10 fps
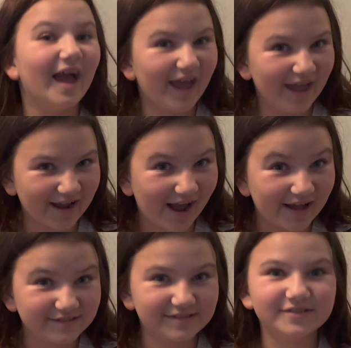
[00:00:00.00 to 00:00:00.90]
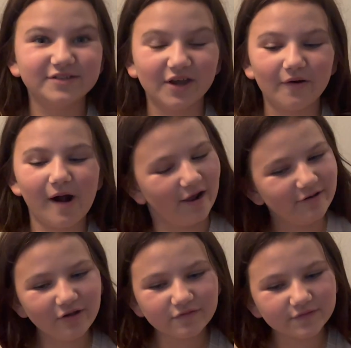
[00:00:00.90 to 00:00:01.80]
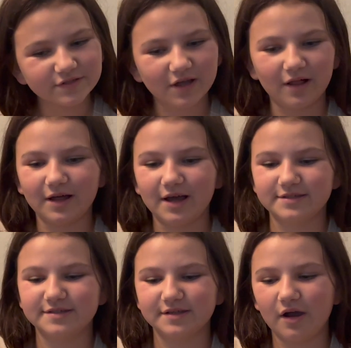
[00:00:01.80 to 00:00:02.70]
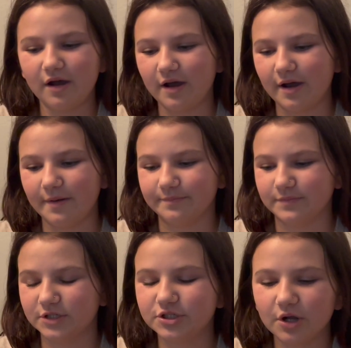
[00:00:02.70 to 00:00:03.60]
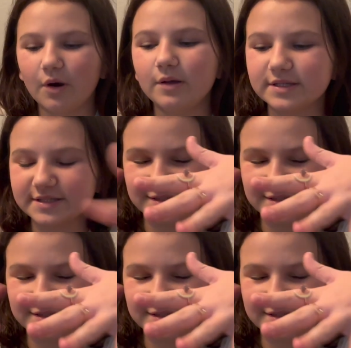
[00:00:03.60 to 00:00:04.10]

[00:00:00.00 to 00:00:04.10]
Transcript: Hey guys, so I don't know if you saw us um, show all this